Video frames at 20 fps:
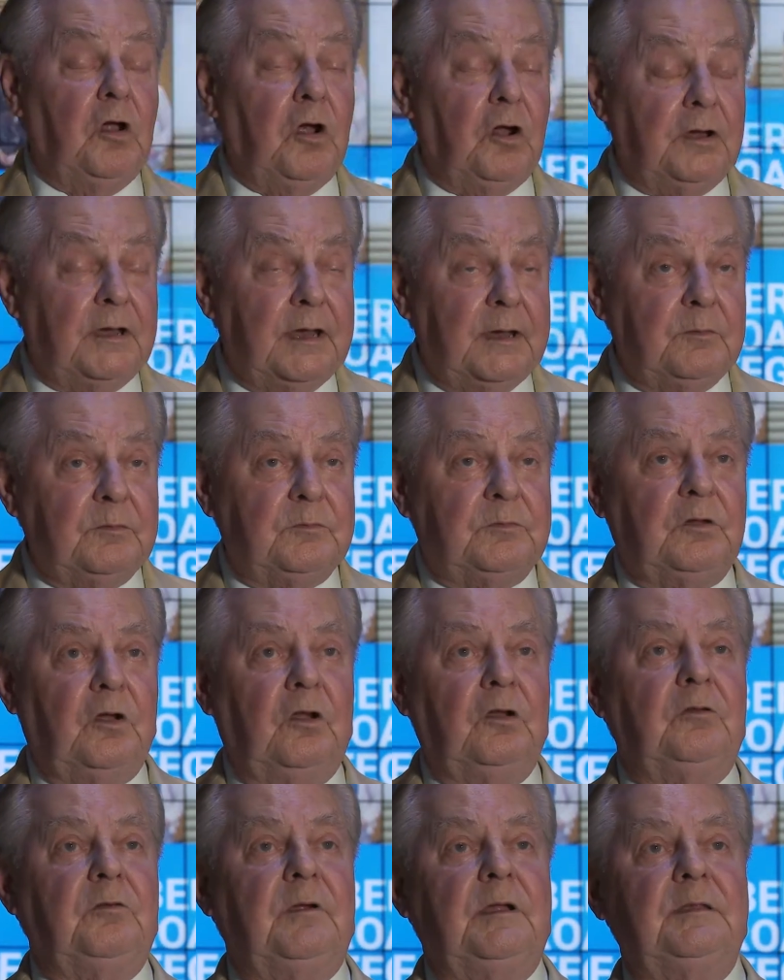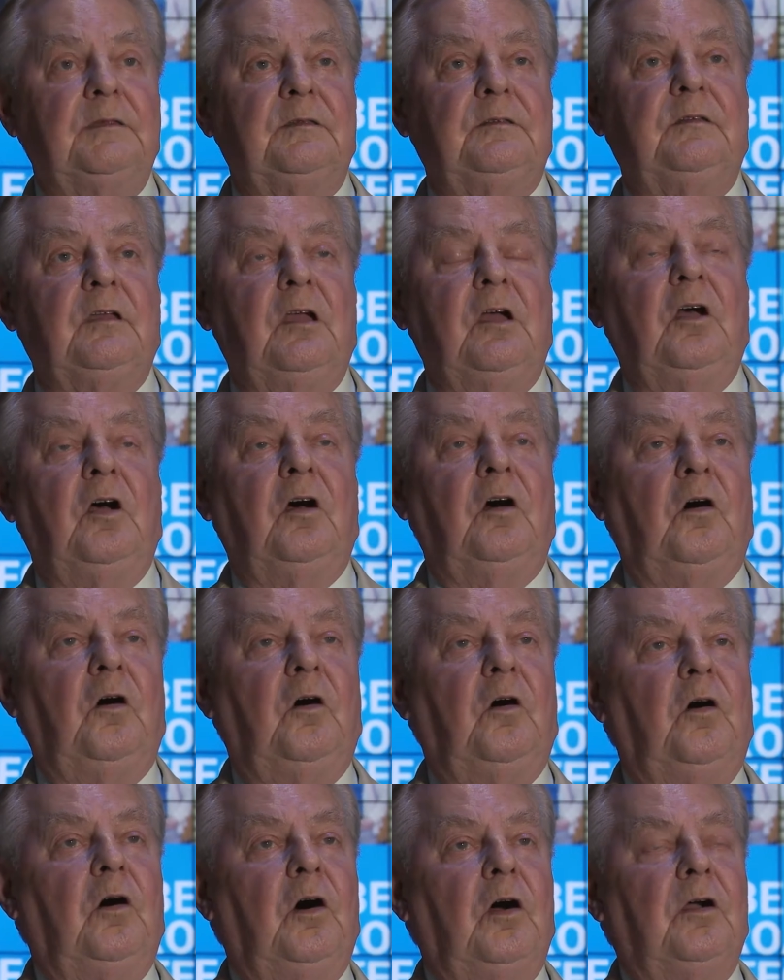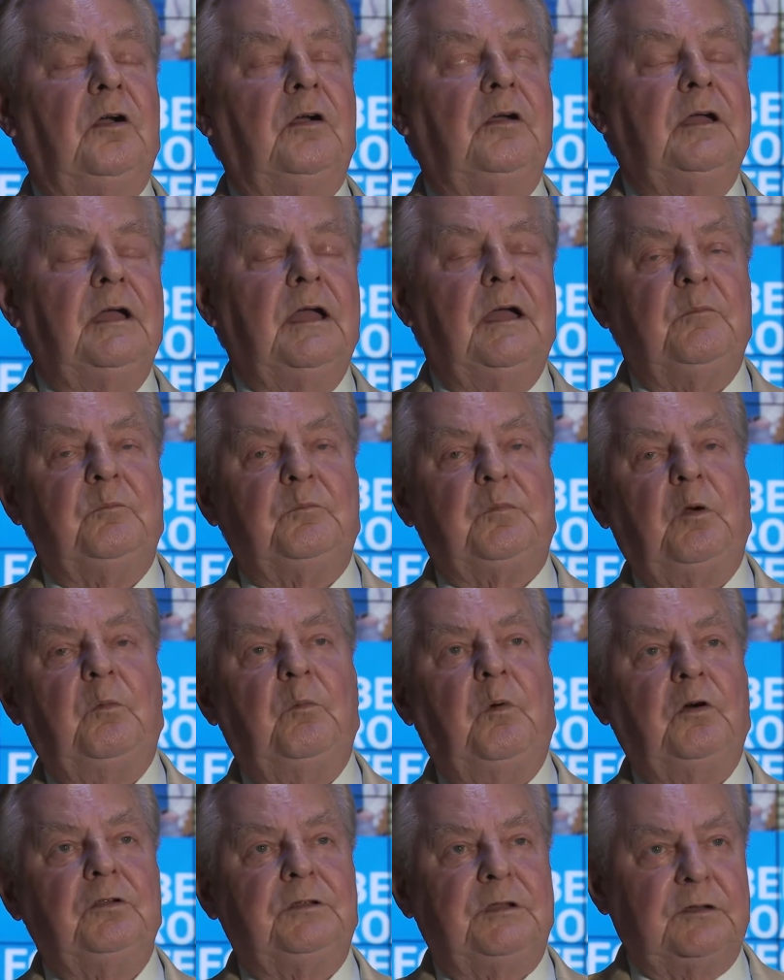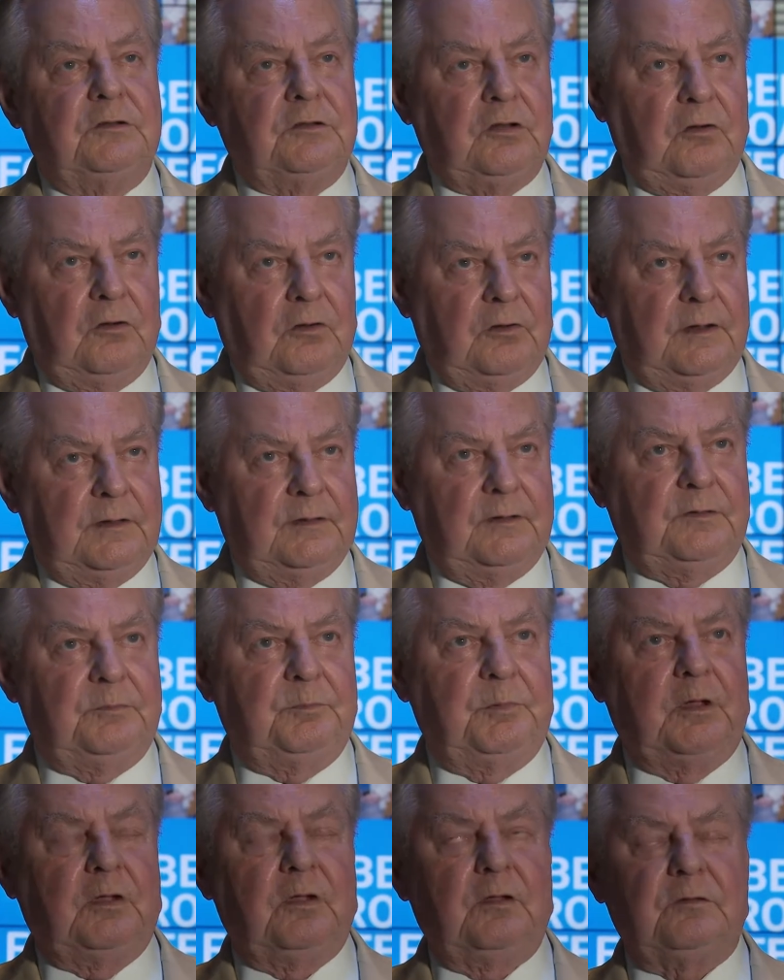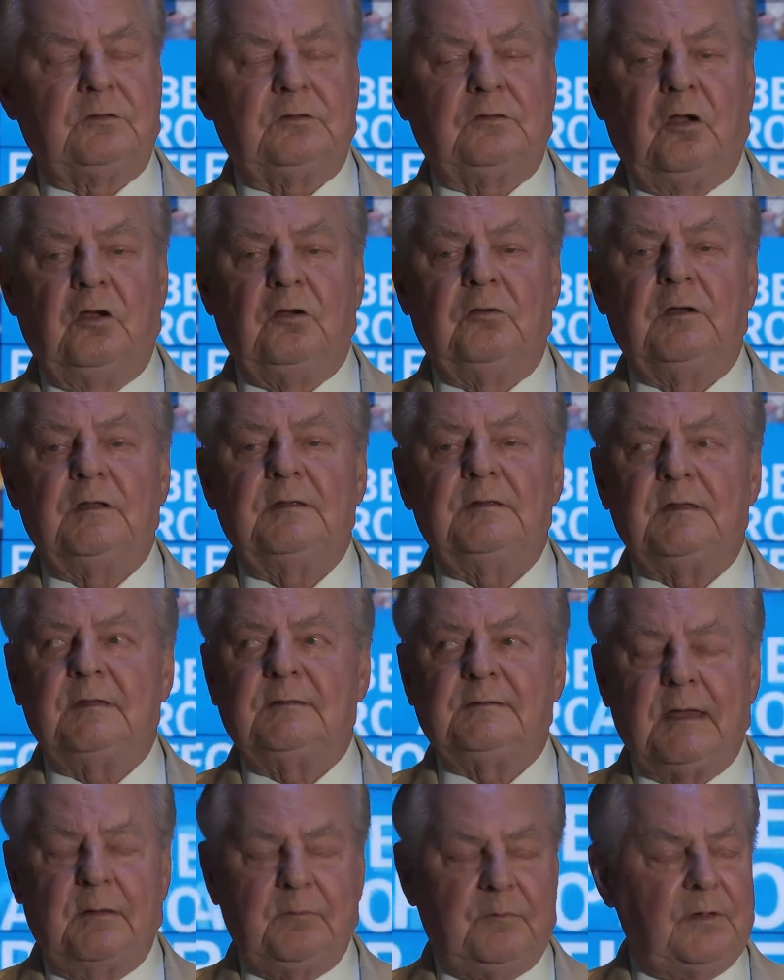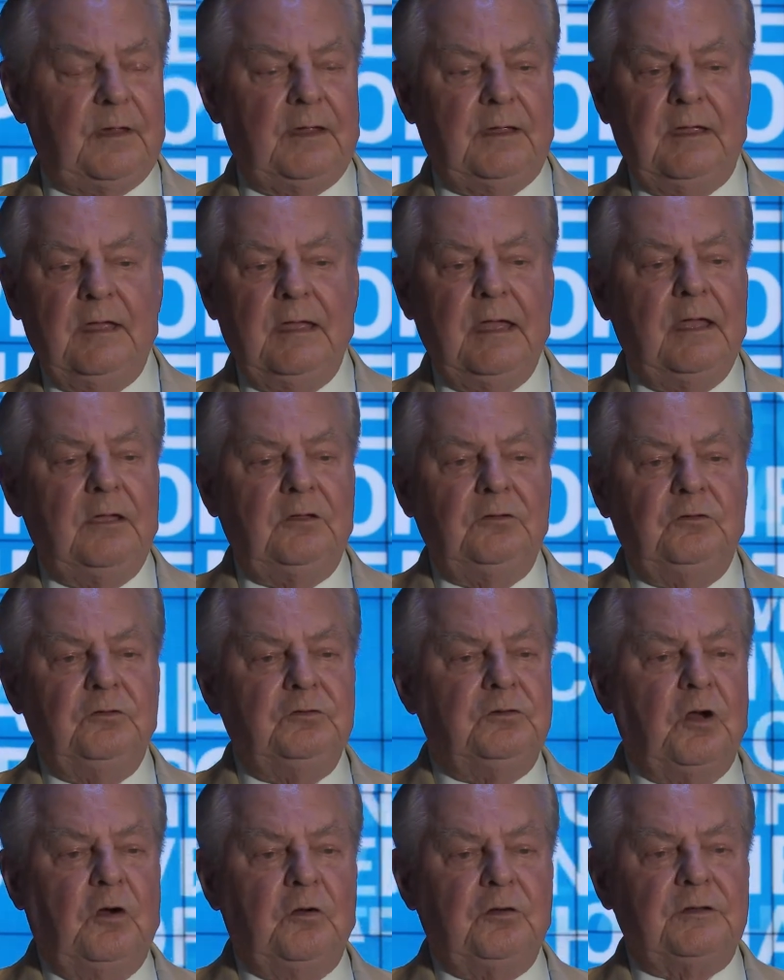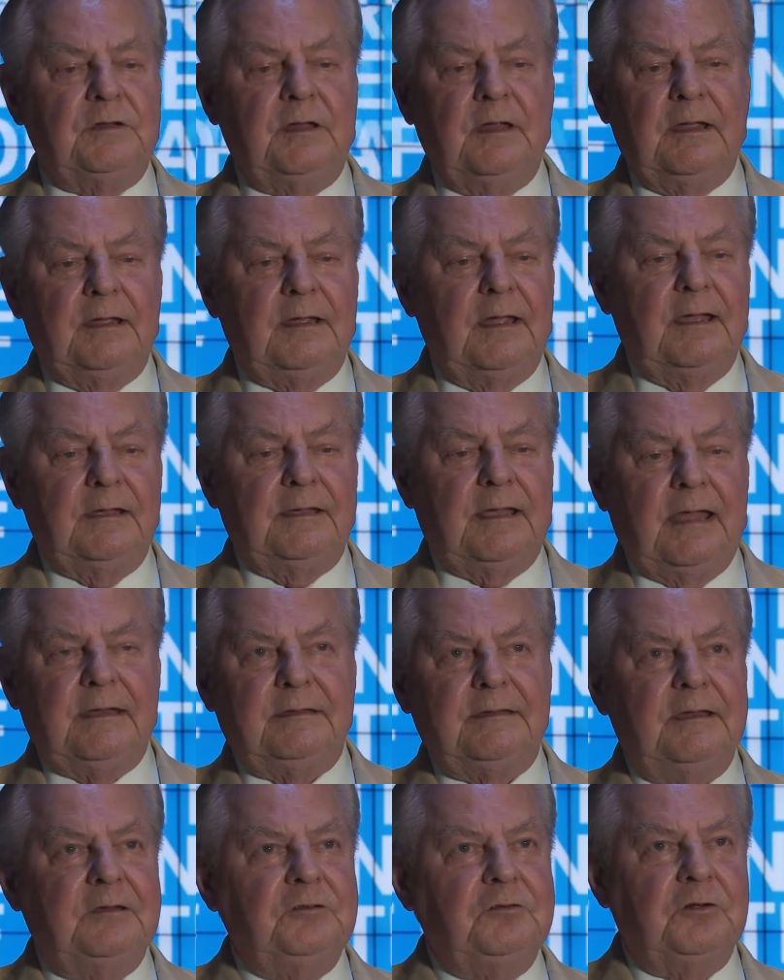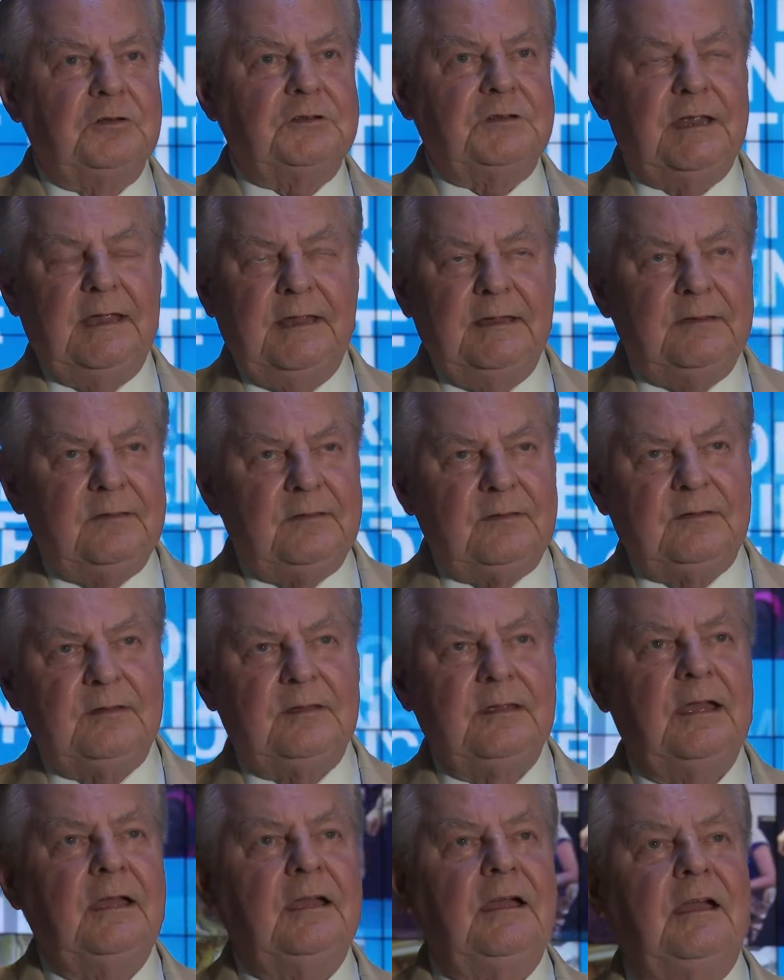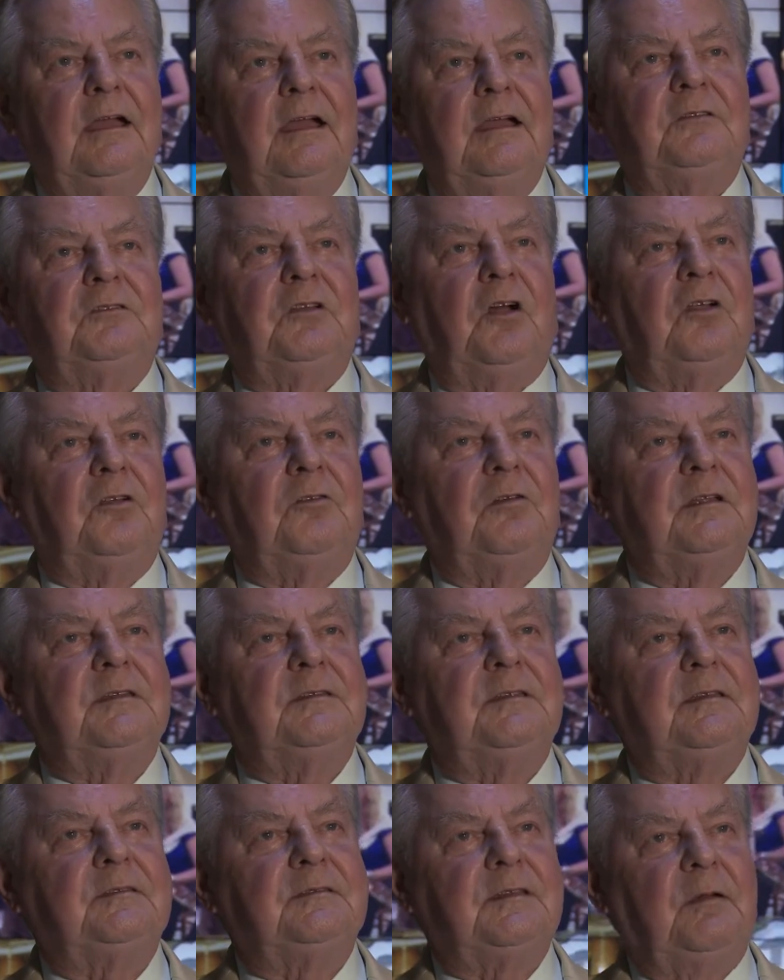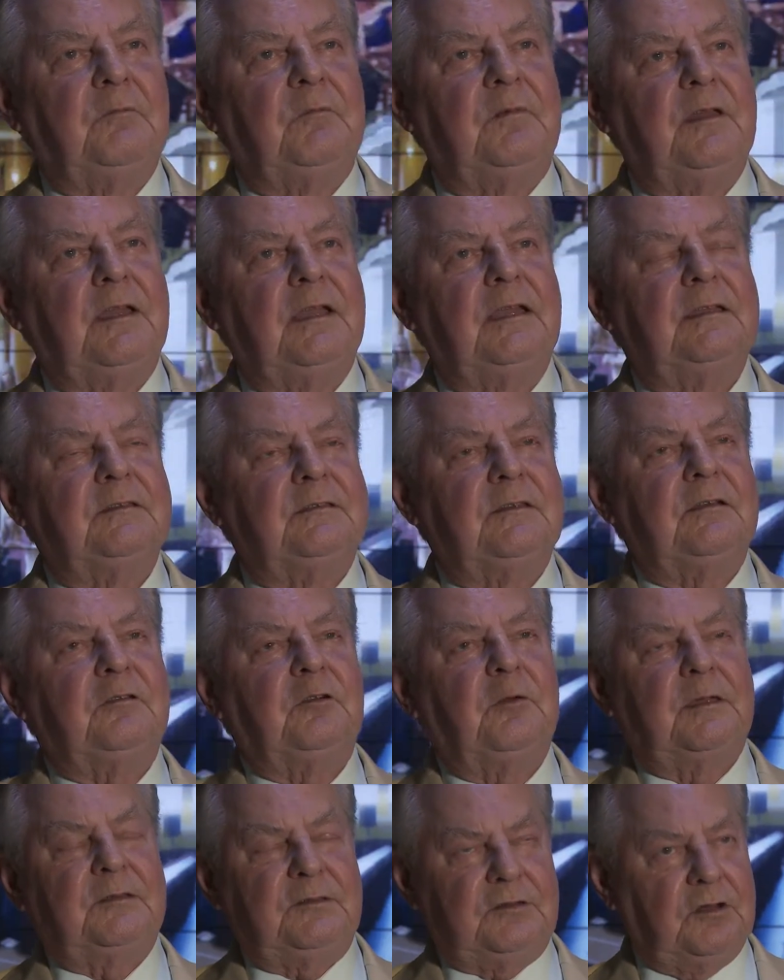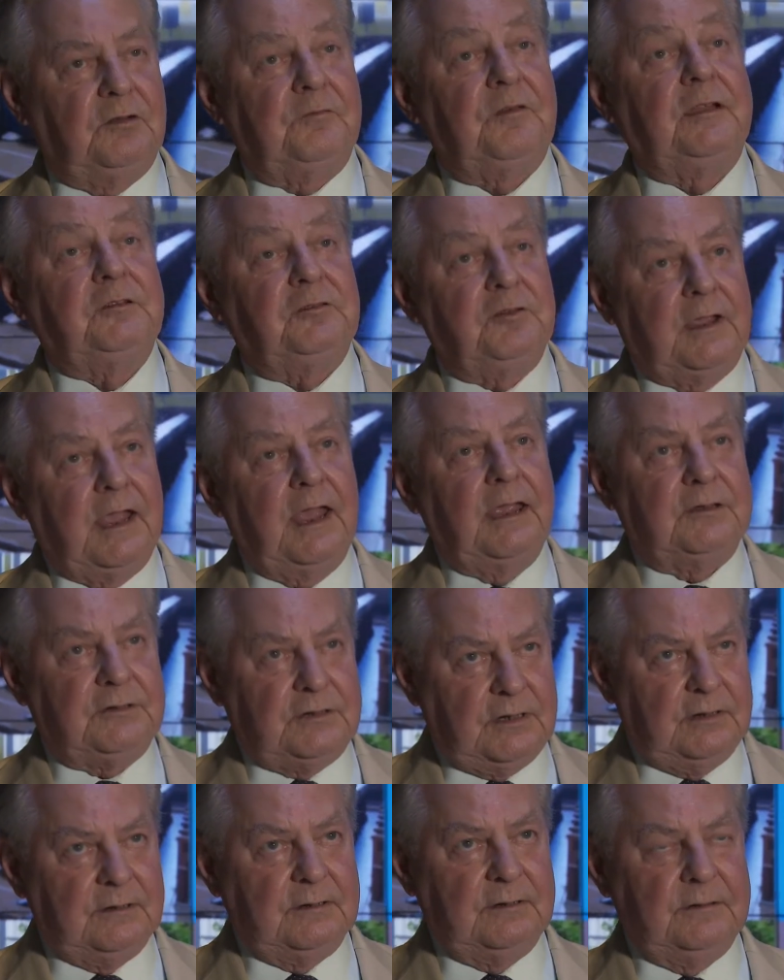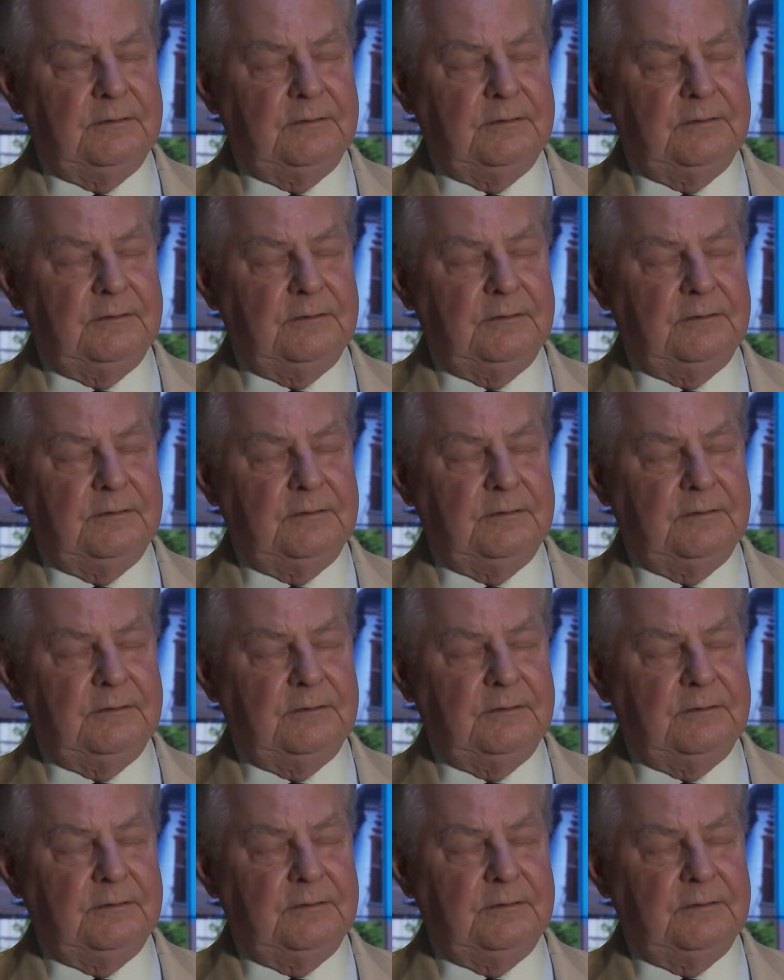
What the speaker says: learning tolerance or promoting tolerance, because tolerance is something you don't get in your genes. Tolerance is something, is a question of education.